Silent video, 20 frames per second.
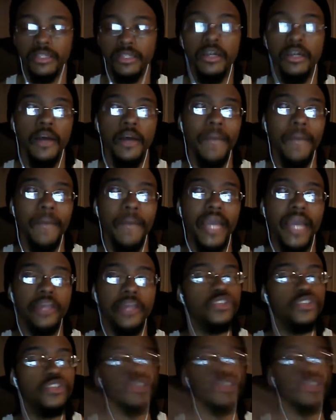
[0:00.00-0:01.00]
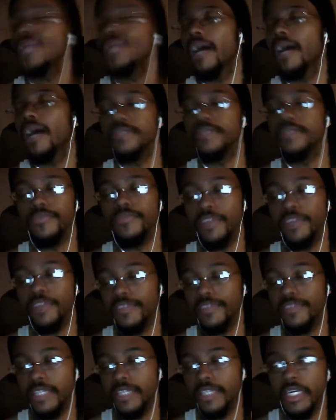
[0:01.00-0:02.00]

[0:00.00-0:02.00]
back in 2015,